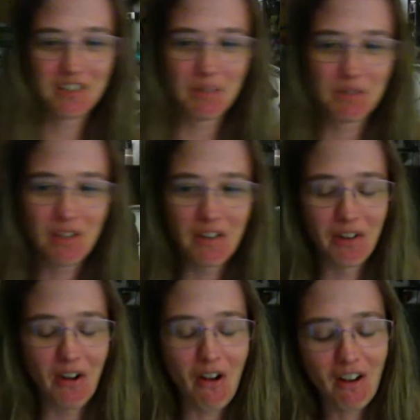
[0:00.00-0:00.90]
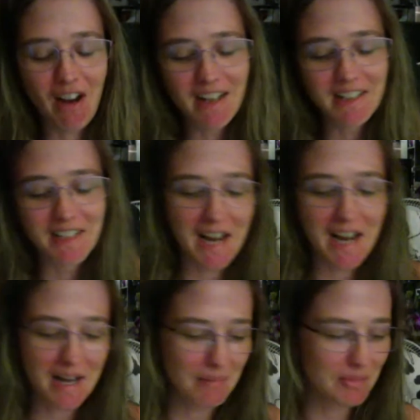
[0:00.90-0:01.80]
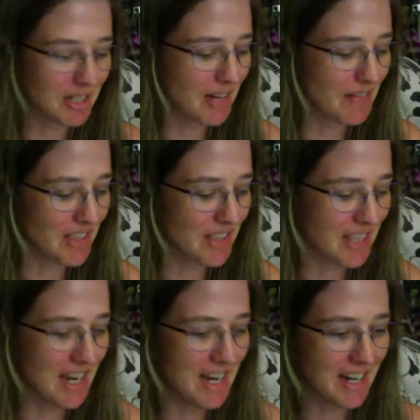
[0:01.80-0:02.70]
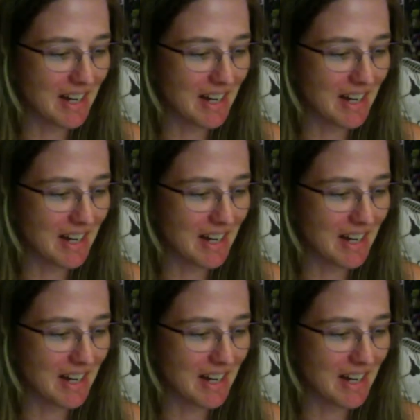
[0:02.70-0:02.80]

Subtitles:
was calling her all kinds of names and everything and